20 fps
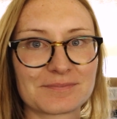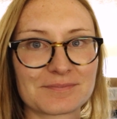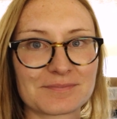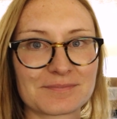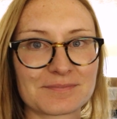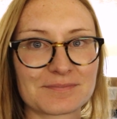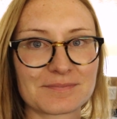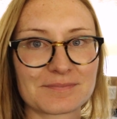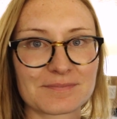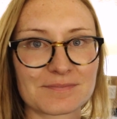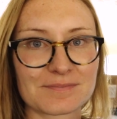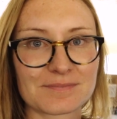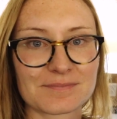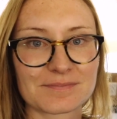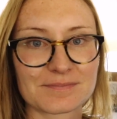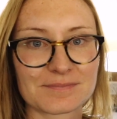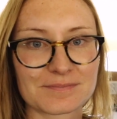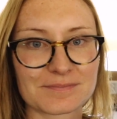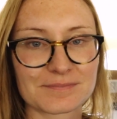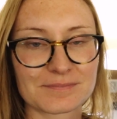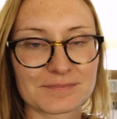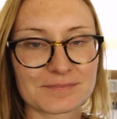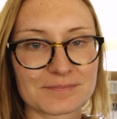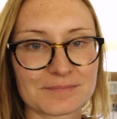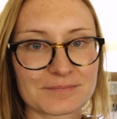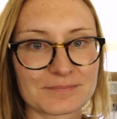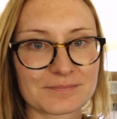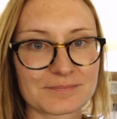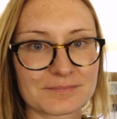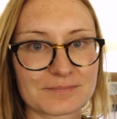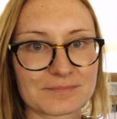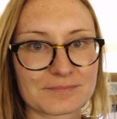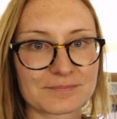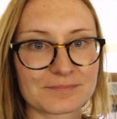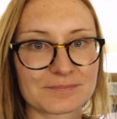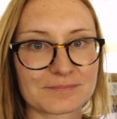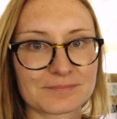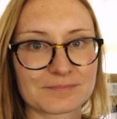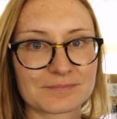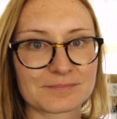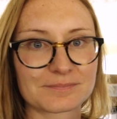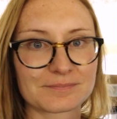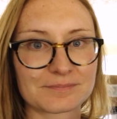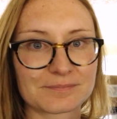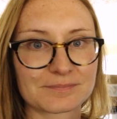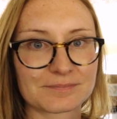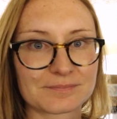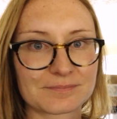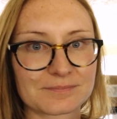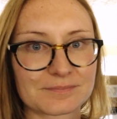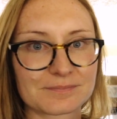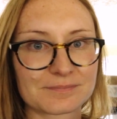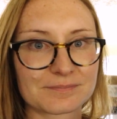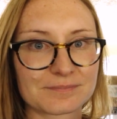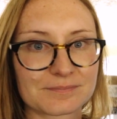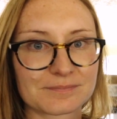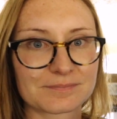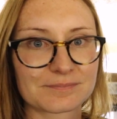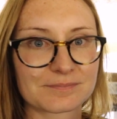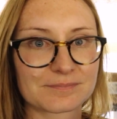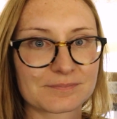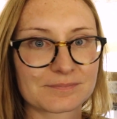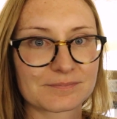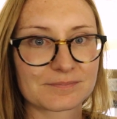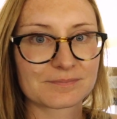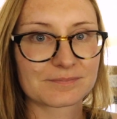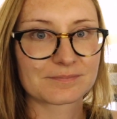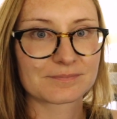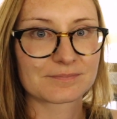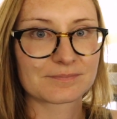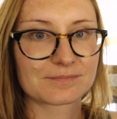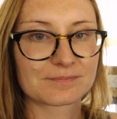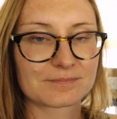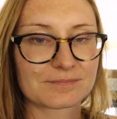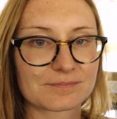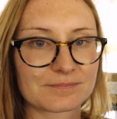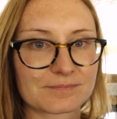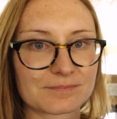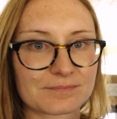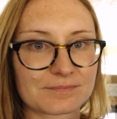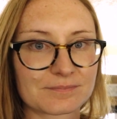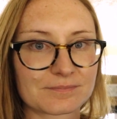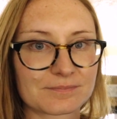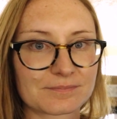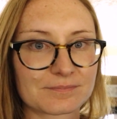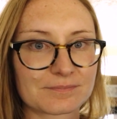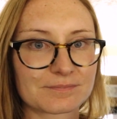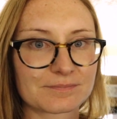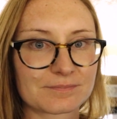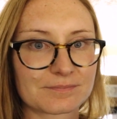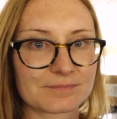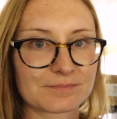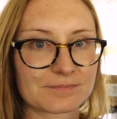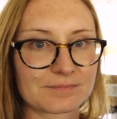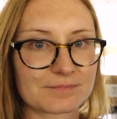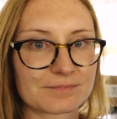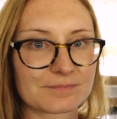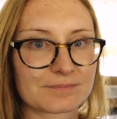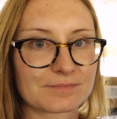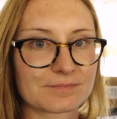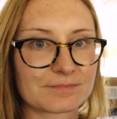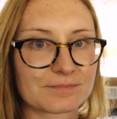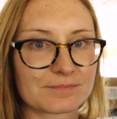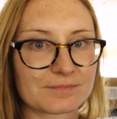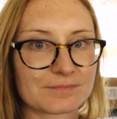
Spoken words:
This person isn't speaking.